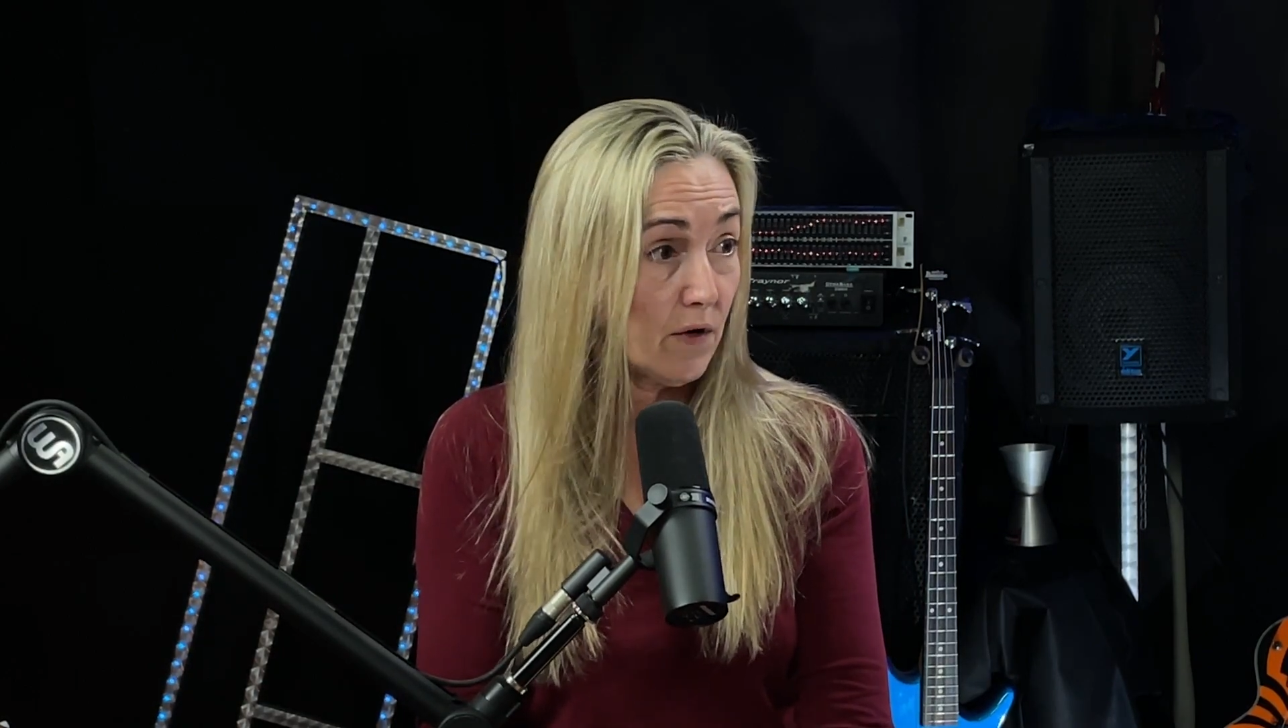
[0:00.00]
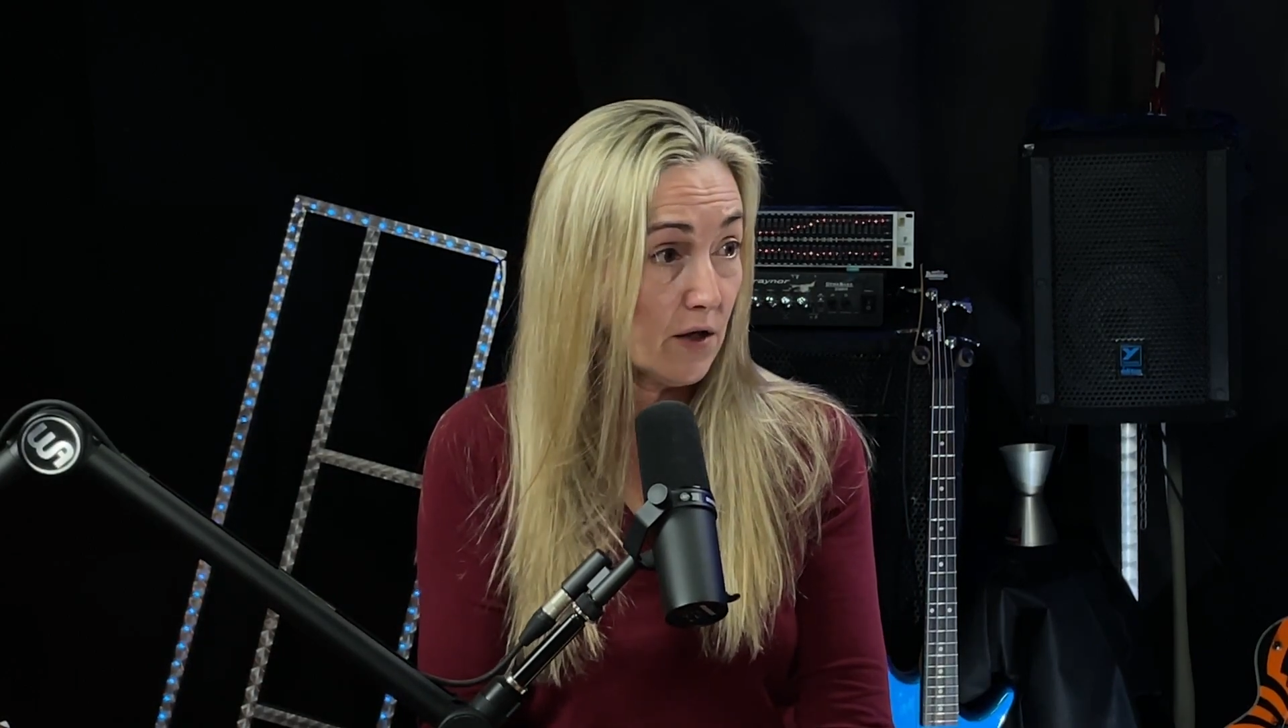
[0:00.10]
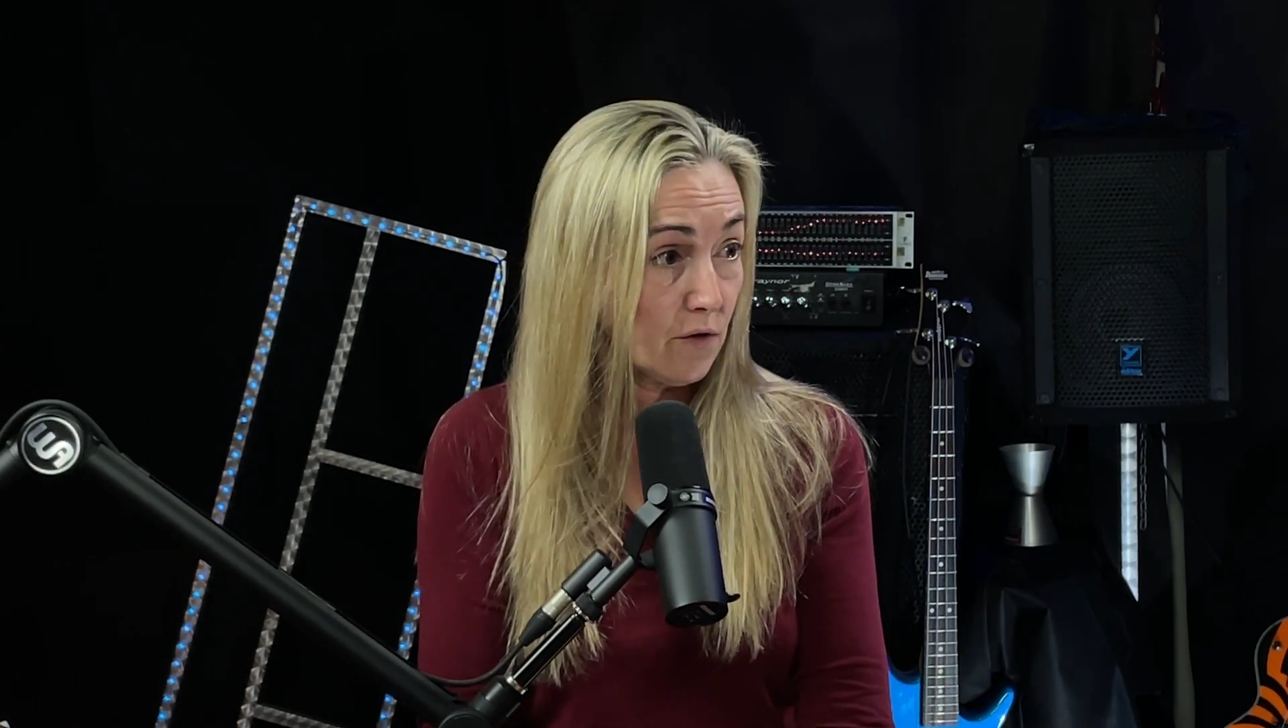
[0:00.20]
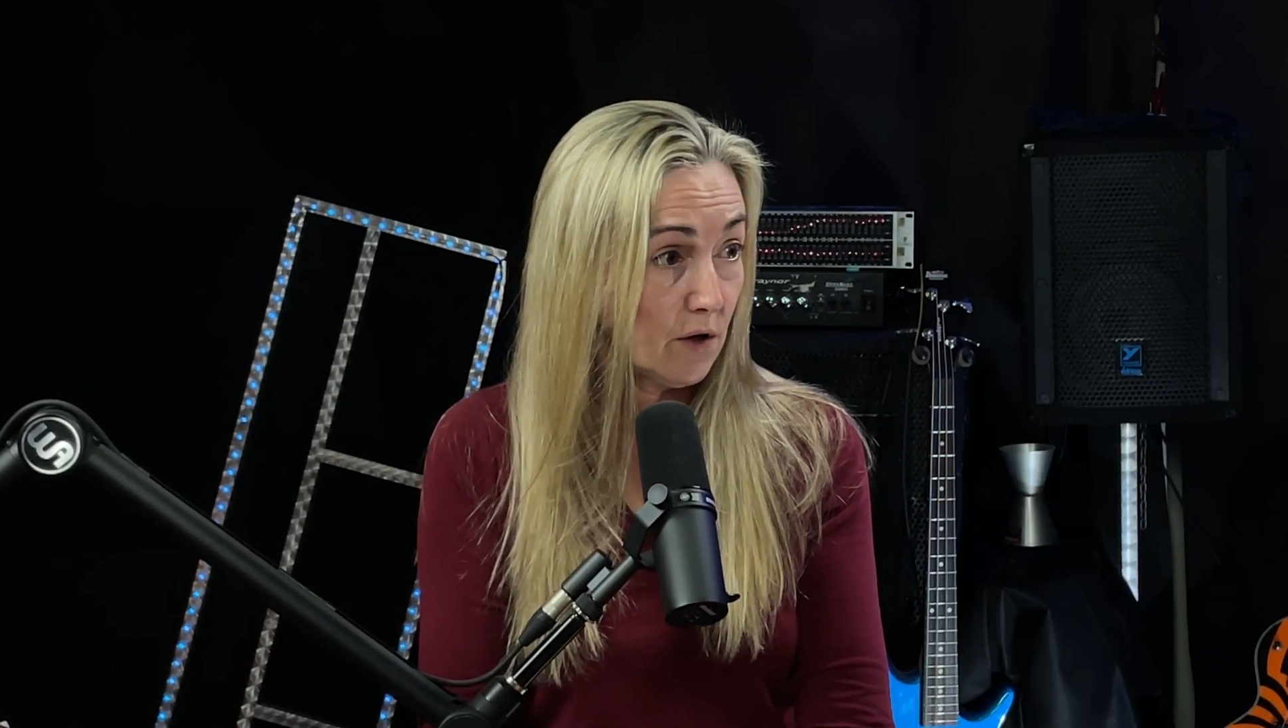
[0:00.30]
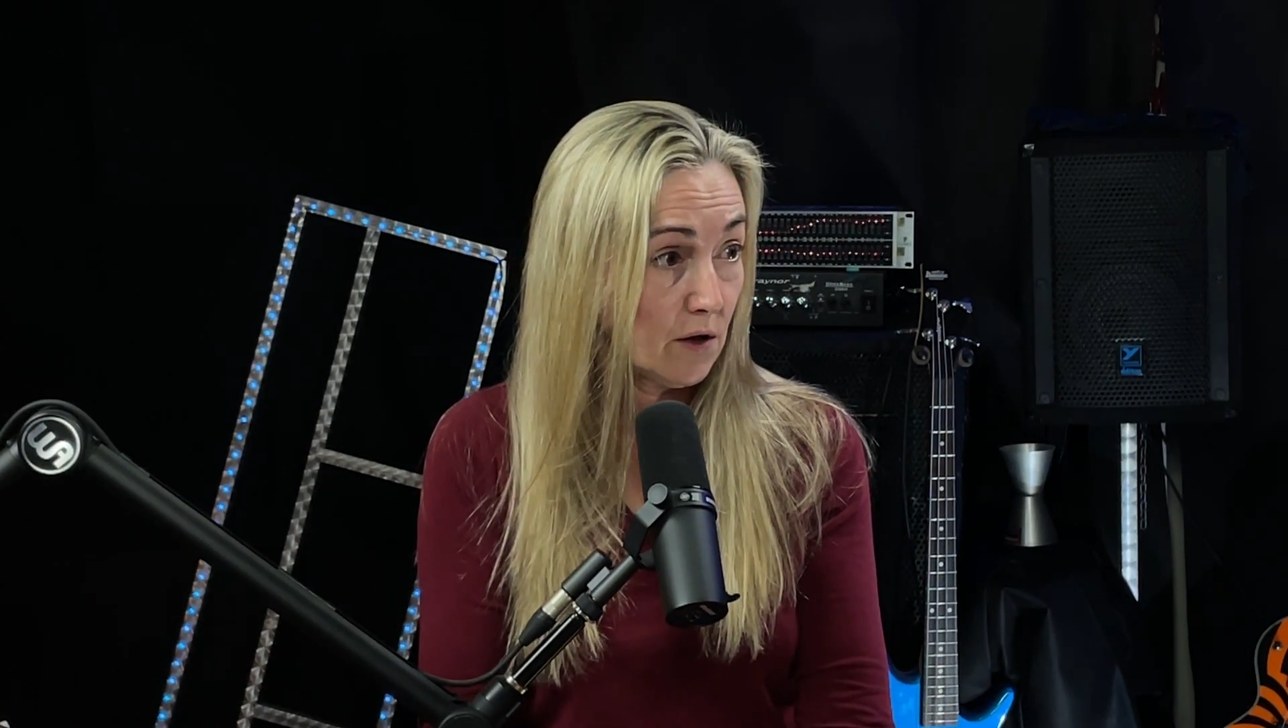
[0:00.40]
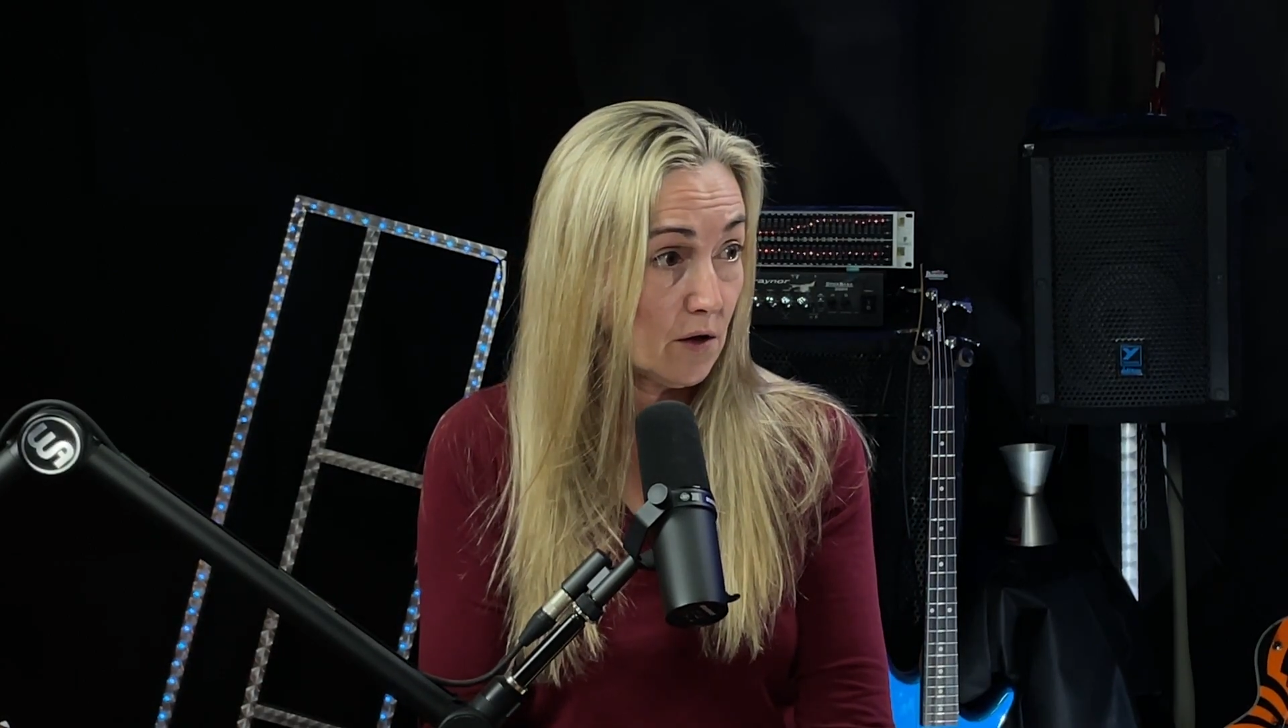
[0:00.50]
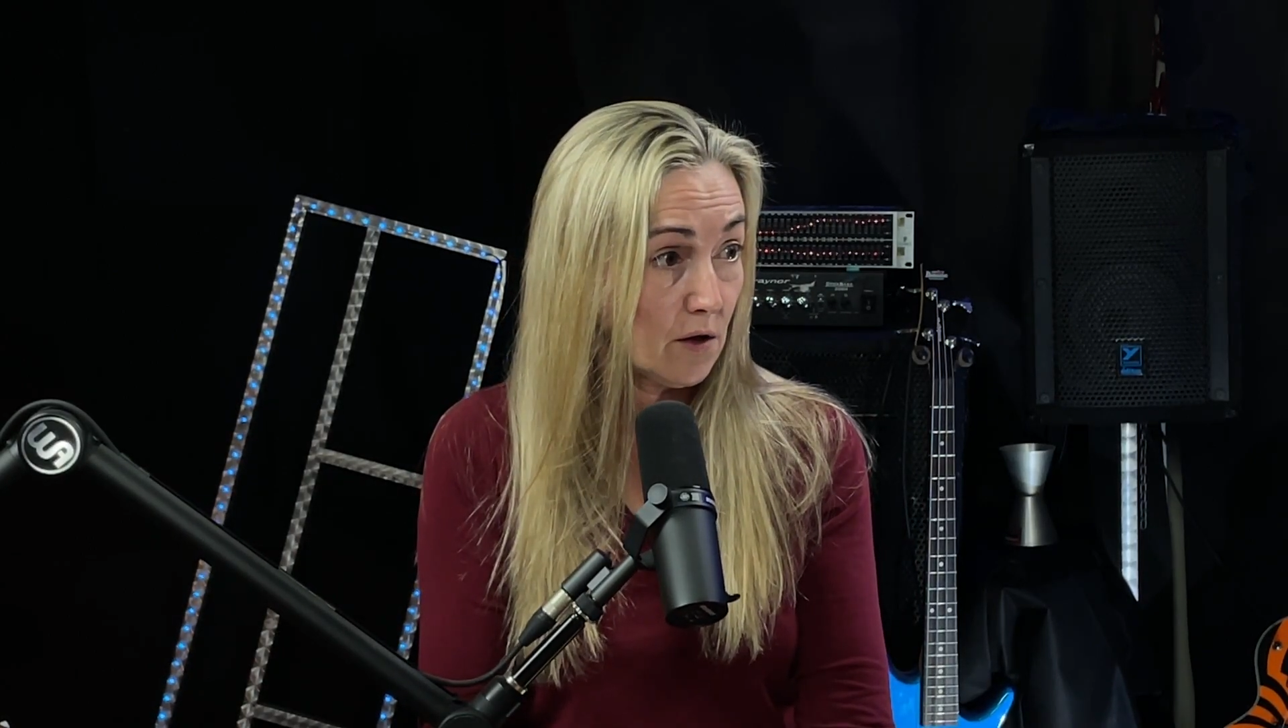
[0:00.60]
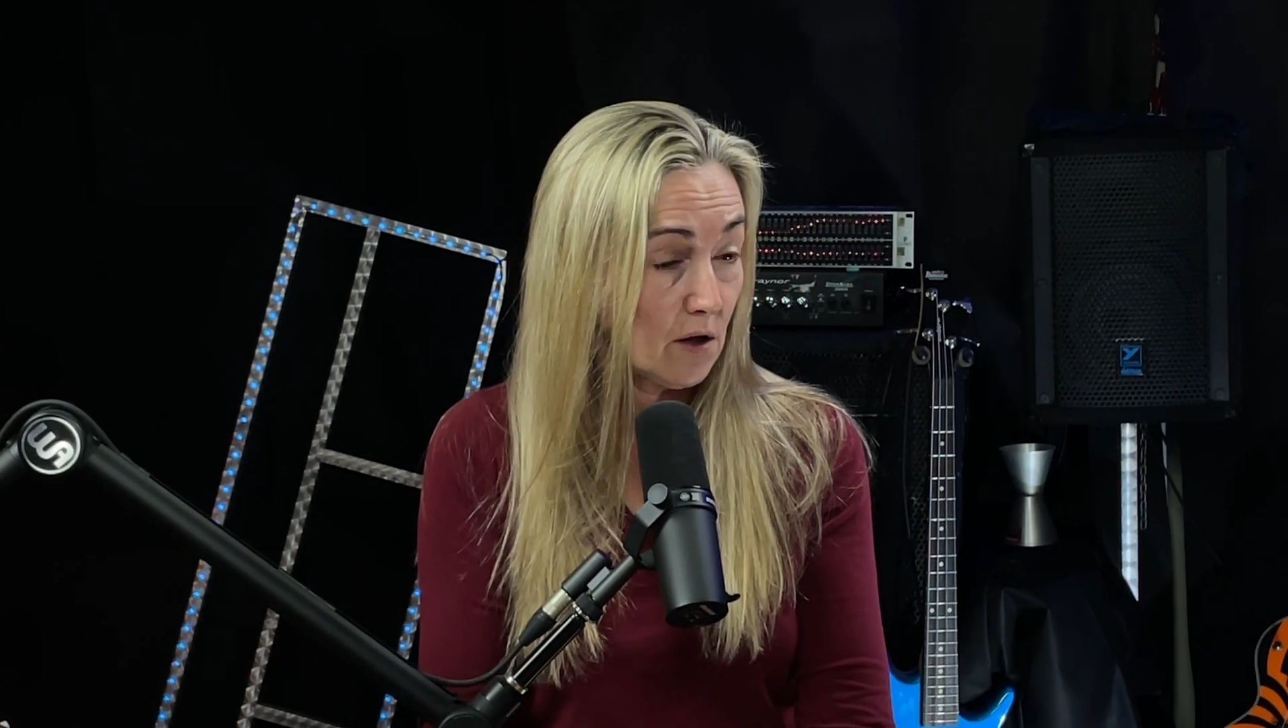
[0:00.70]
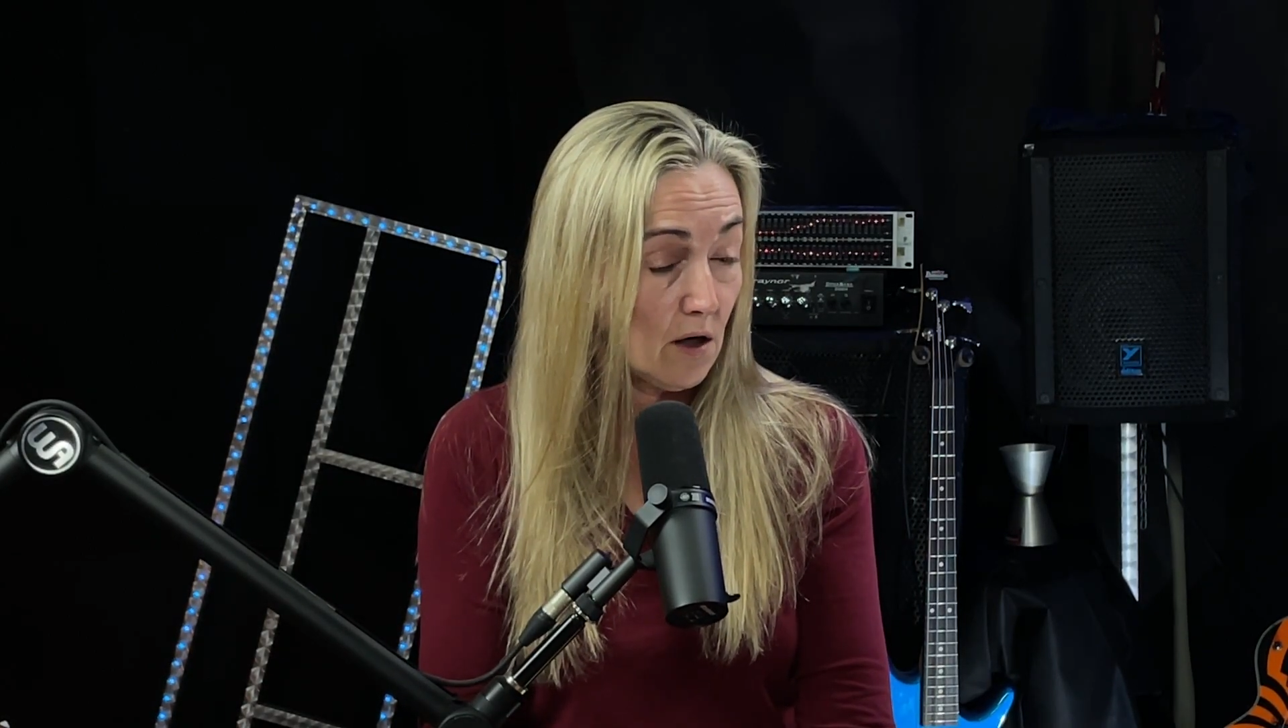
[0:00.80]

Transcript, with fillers: restaurants